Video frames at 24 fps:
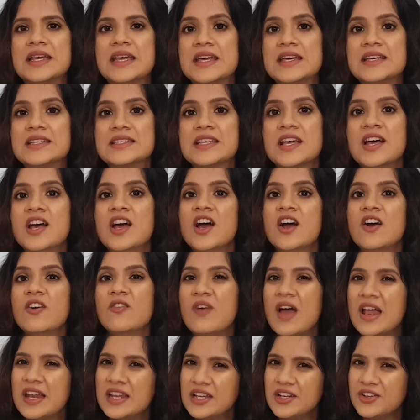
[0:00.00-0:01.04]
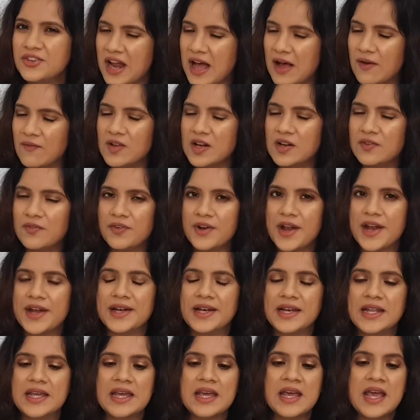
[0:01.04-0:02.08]
is very travel
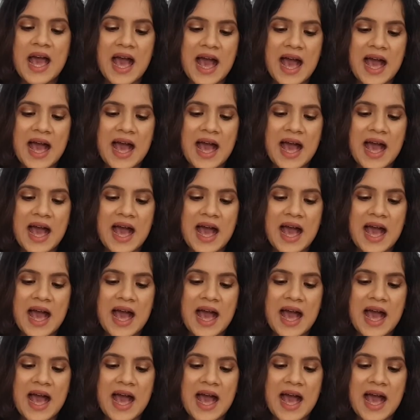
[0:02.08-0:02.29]
friendly,